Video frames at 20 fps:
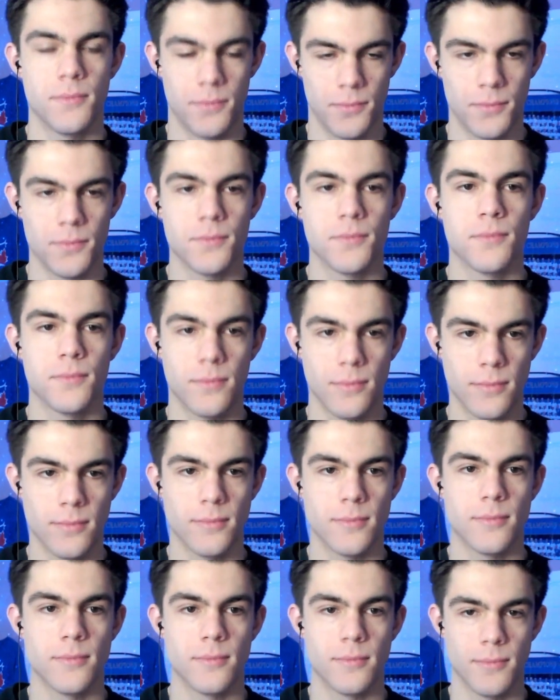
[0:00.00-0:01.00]

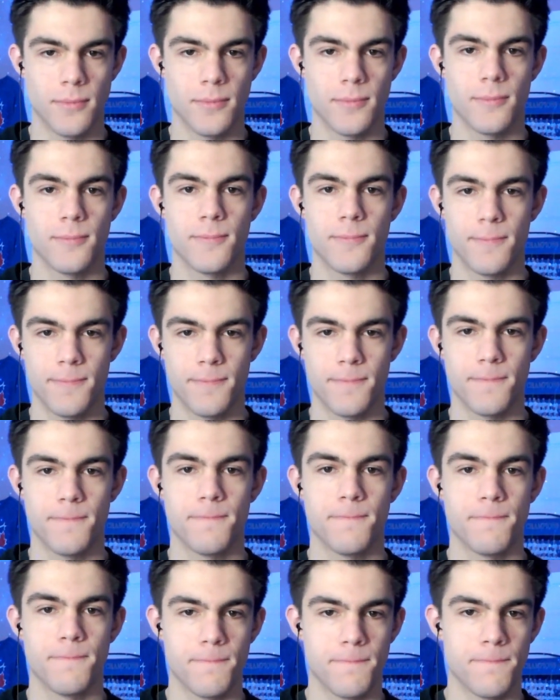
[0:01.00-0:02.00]

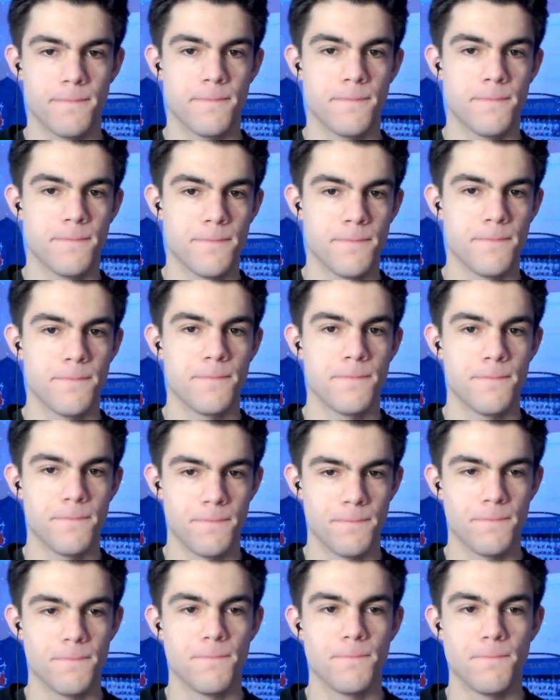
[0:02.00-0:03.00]

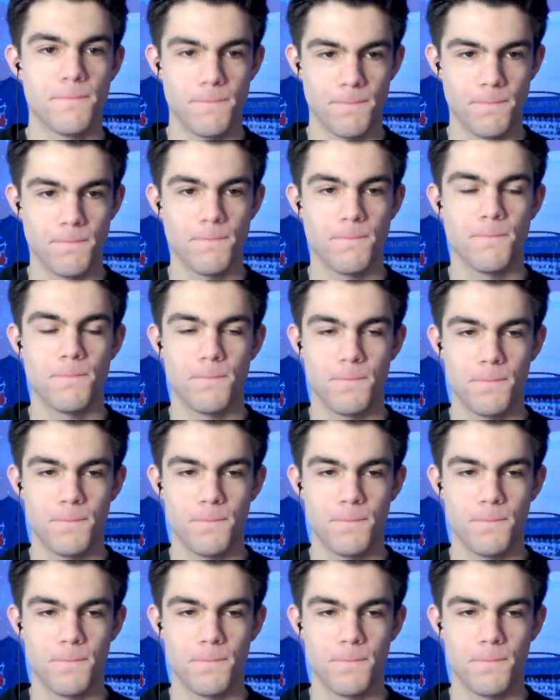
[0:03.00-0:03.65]
This person isn't speaking.